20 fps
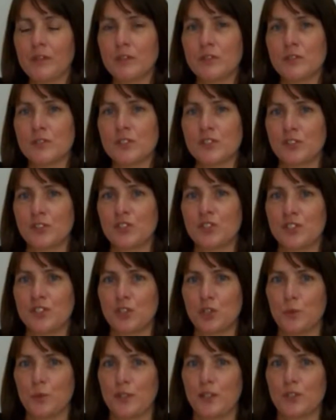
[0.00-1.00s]
Such
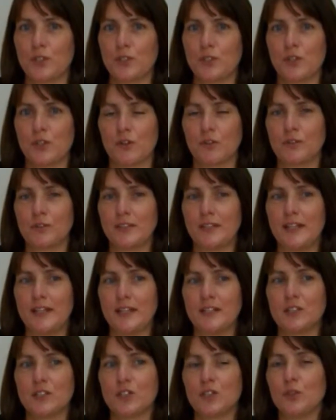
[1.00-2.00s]
situations often
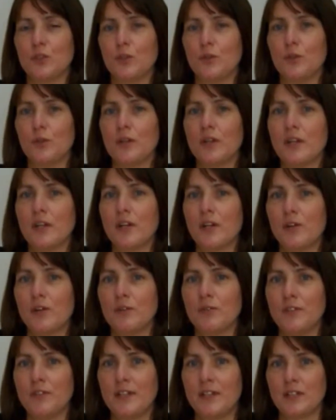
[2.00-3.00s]
lead to
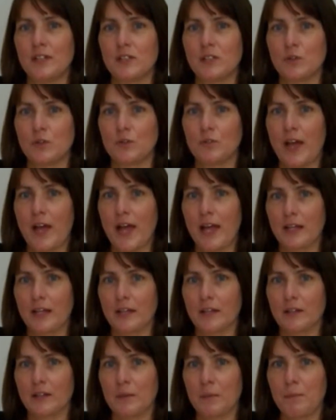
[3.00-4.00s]
feelings of
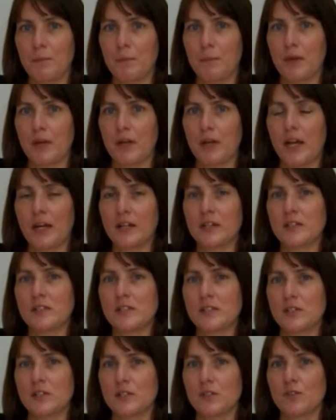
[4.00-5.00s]
anger and a
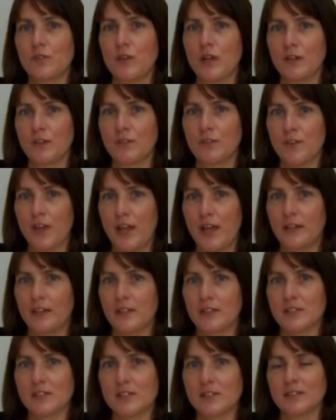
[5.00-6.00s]
sense of
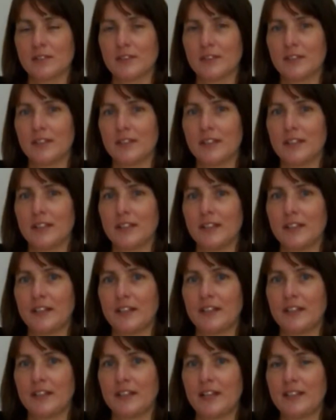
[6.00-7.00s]
unfairness.
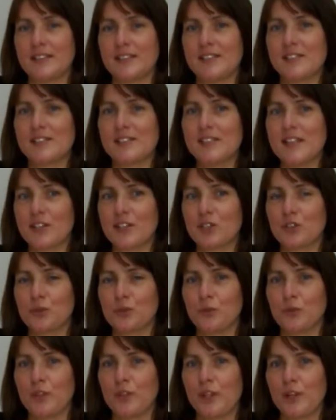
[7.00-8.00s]
And it is natural,
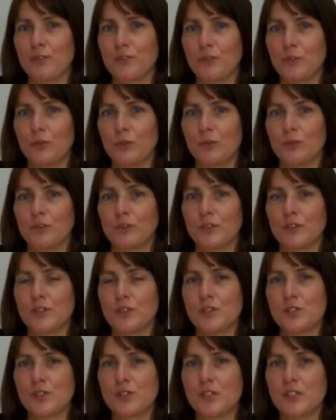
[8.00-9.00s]
therefore,
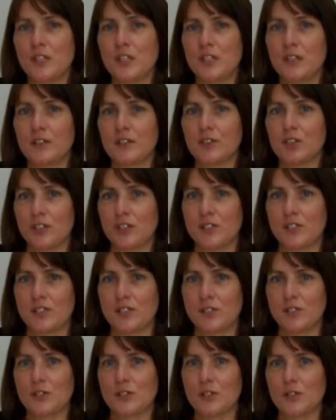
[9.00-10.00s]
to seek
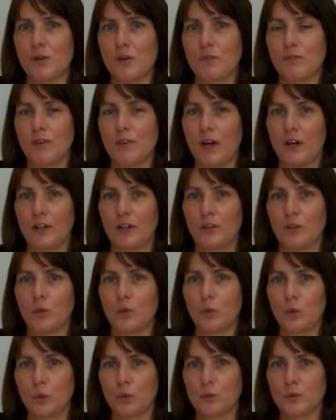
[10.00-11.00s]
justice via the
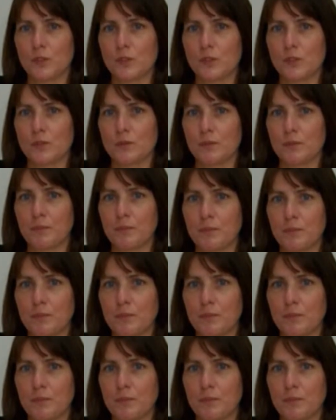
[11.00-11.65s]
courts.